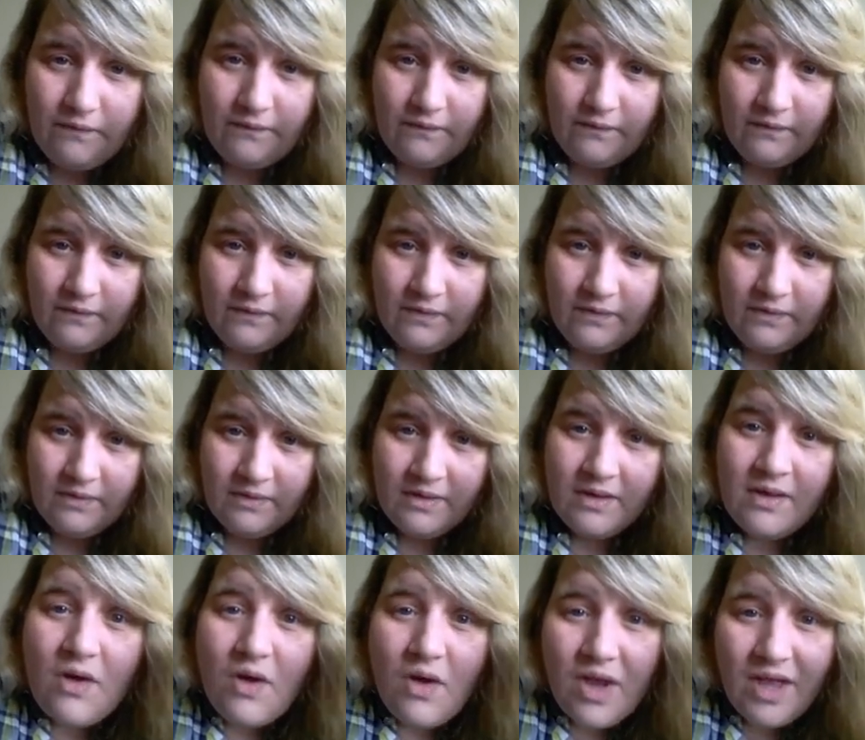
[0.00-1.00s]

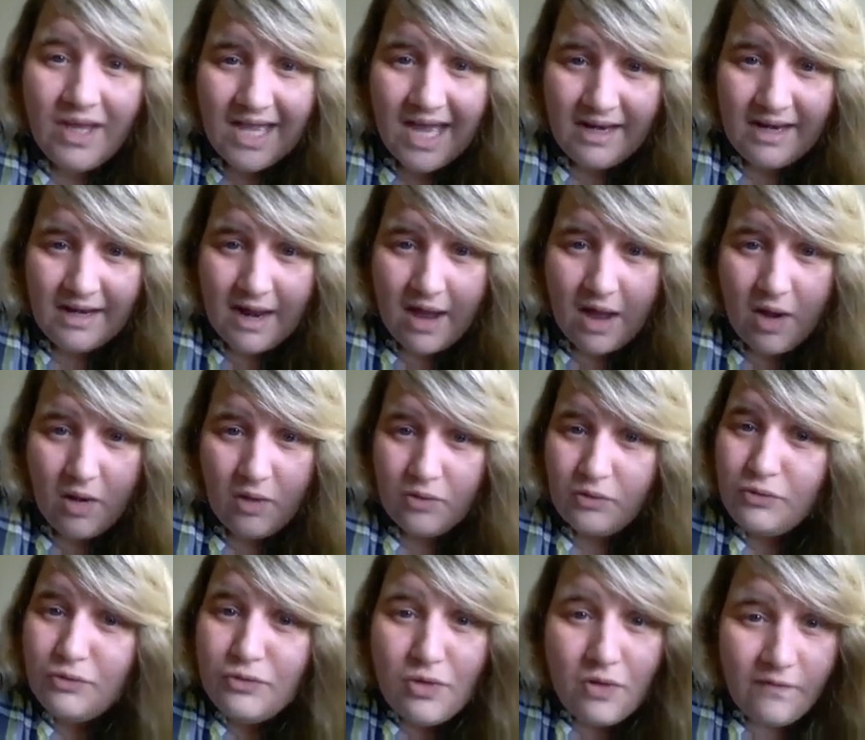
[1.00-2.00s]
Oh yeah, now,
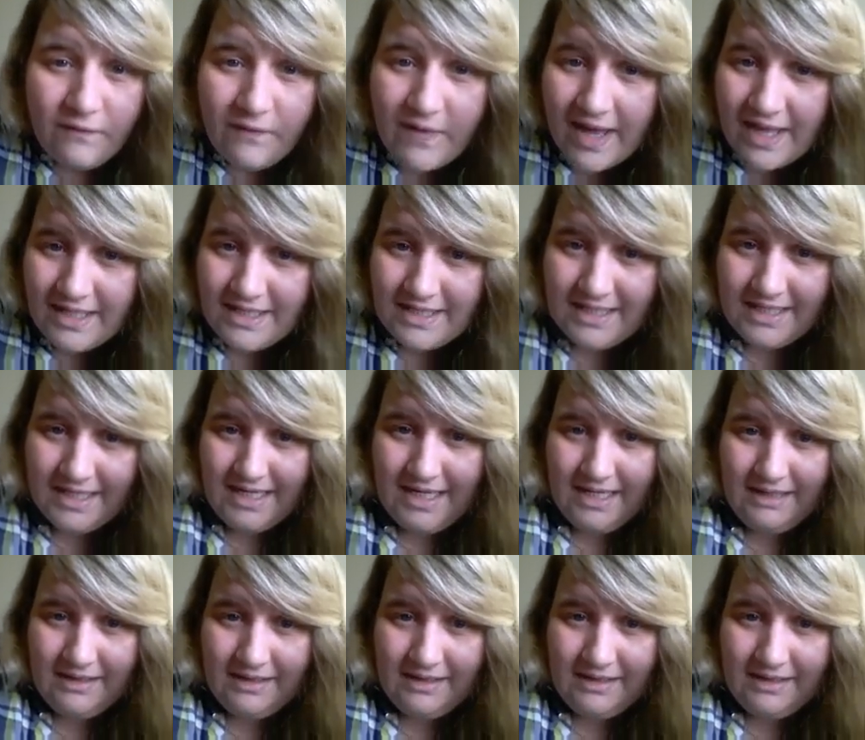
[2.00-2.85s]
no fighting.